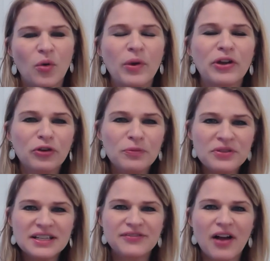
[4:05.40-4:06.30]
We grouped
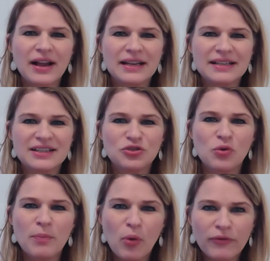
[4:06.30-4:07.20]
these findings into
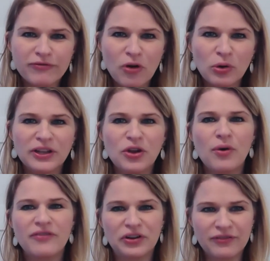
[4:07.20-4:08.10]
a portfolio
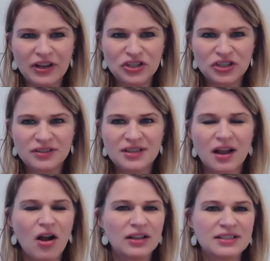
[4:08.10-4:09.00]
of interventions
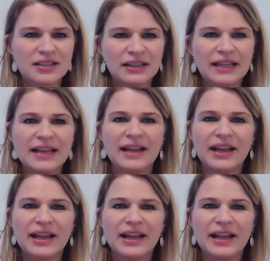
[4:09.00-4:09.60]
that constantly